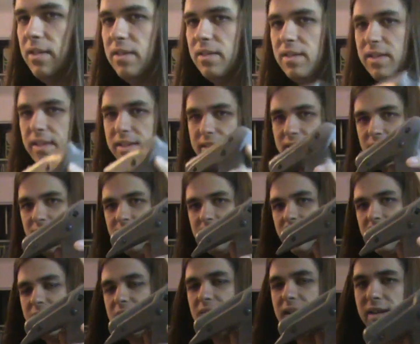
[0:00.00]
It's got
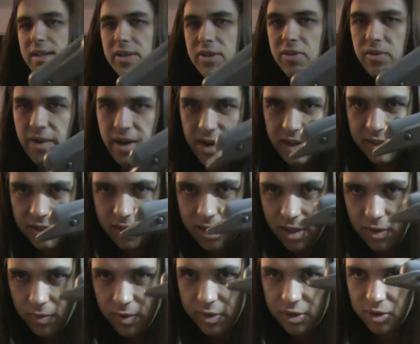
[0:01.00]
that kind of gray that
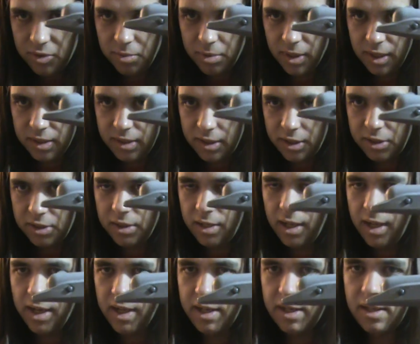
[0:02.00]
the original PlayStation
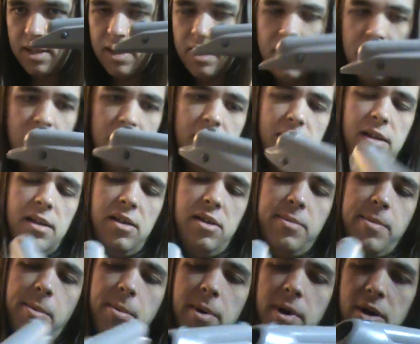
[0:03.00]
had. You
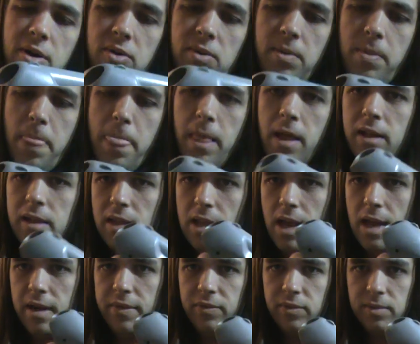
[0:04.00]
remember how a
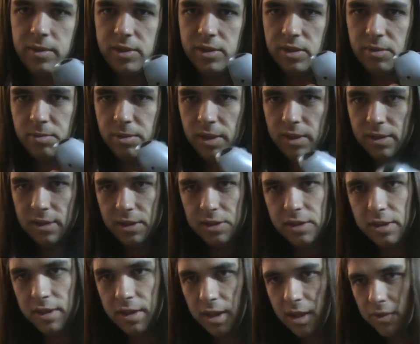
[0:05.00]
lot of original
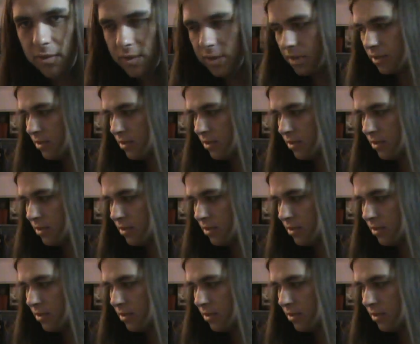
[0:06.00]
PlayStation gear was